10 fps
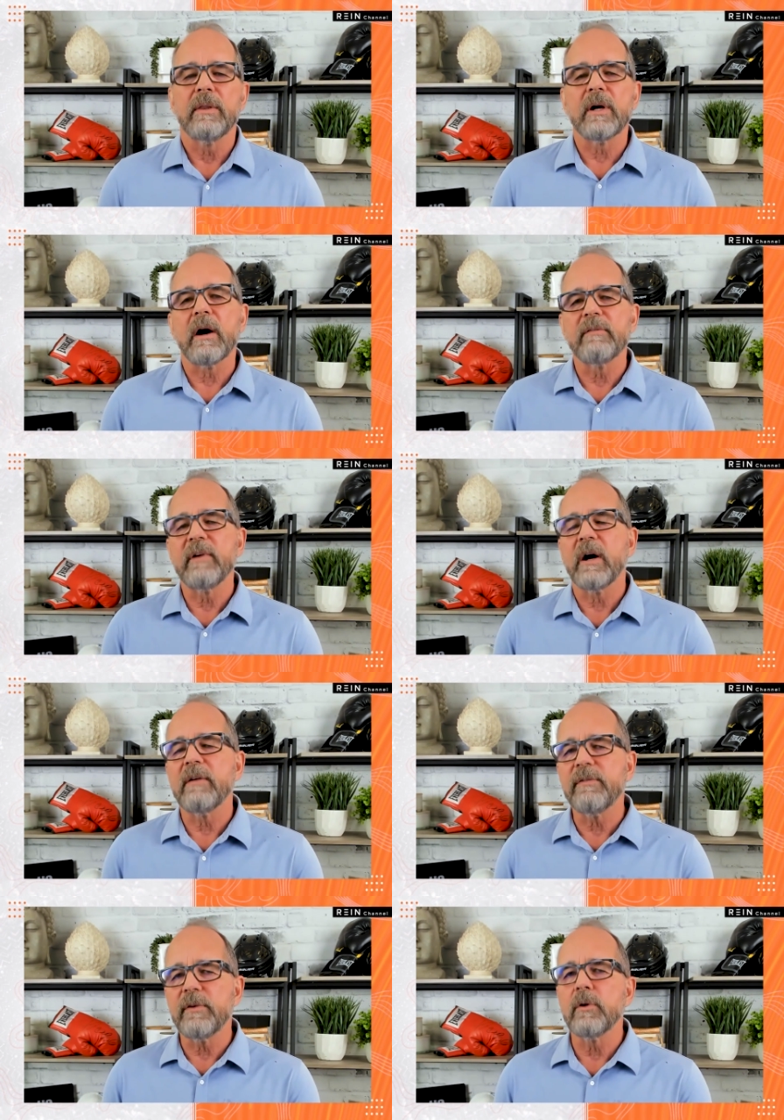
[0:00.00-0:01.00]
There are
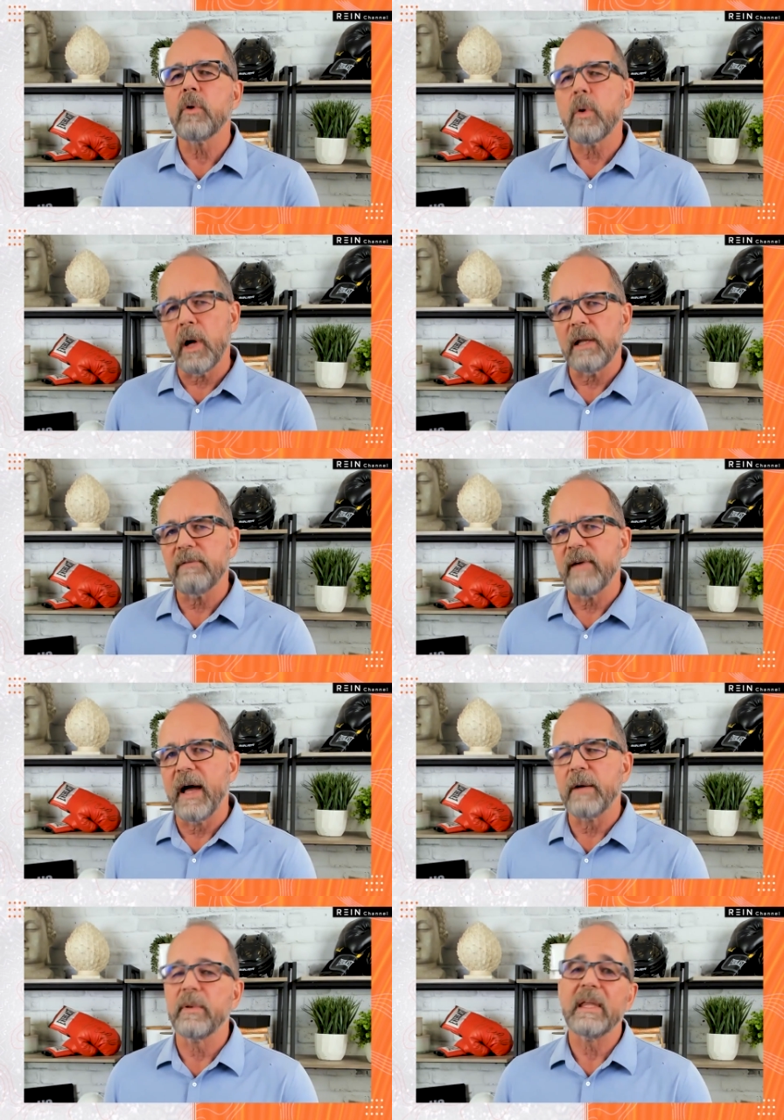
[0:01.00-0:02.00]
very few
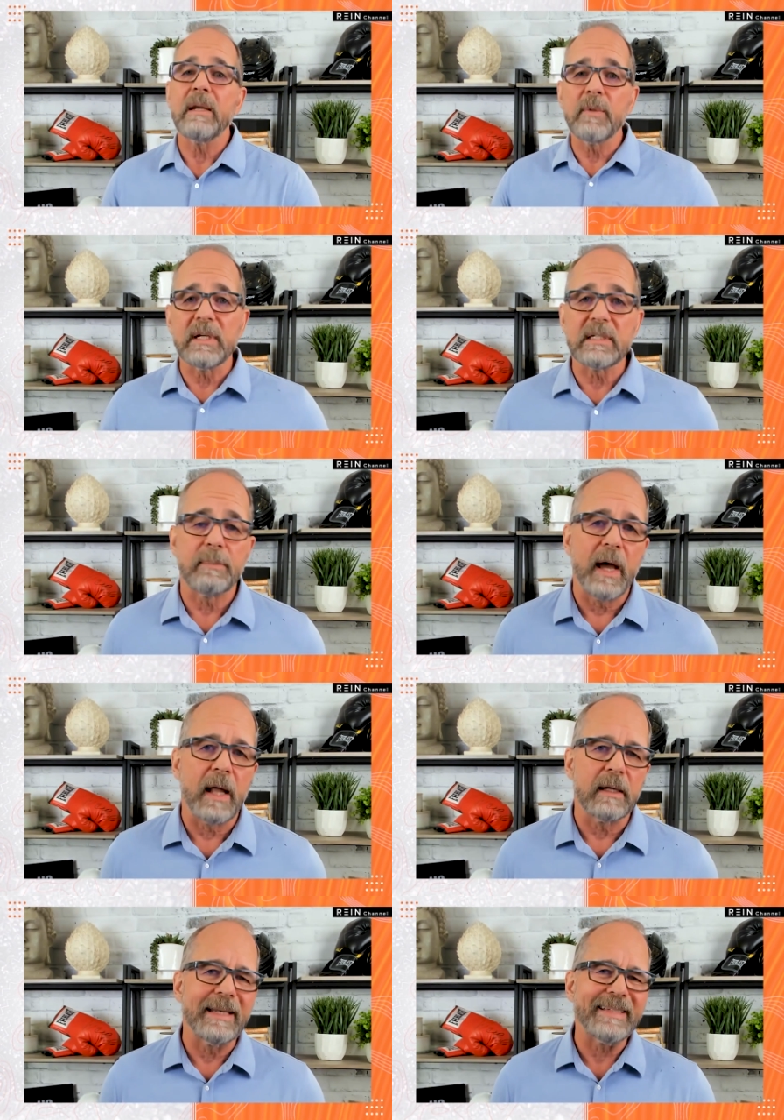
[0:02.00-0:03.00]
qualified within a
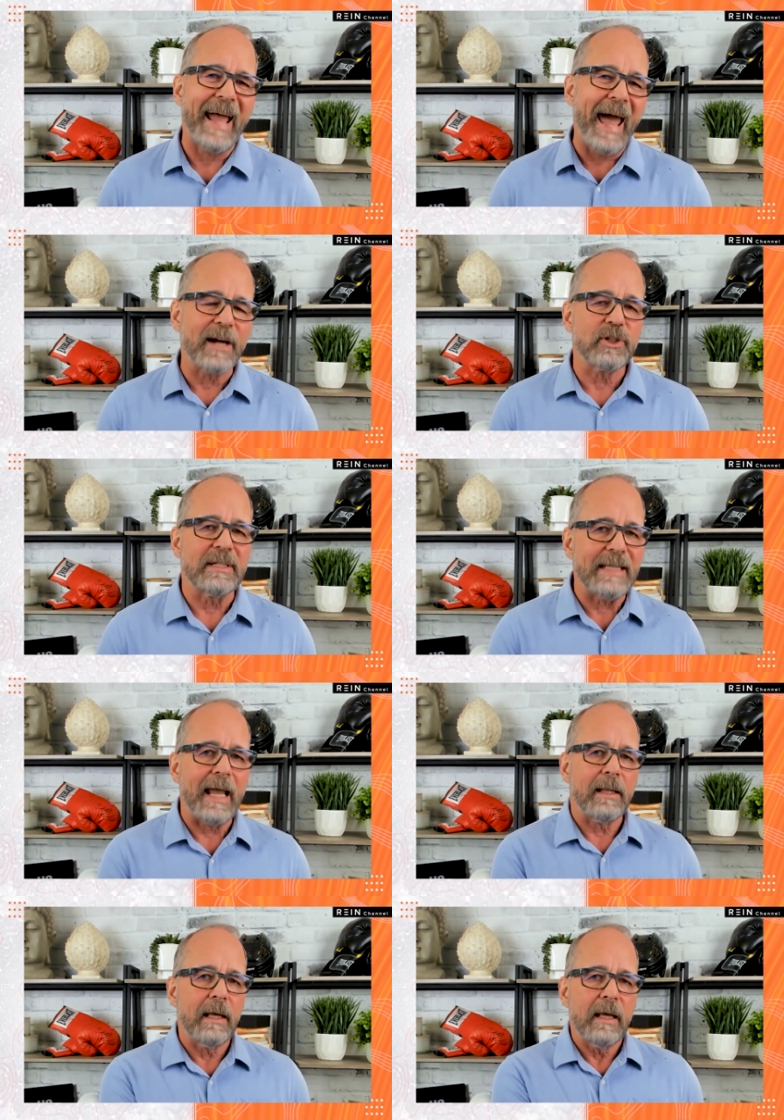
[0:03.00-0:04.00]
municipality to actually take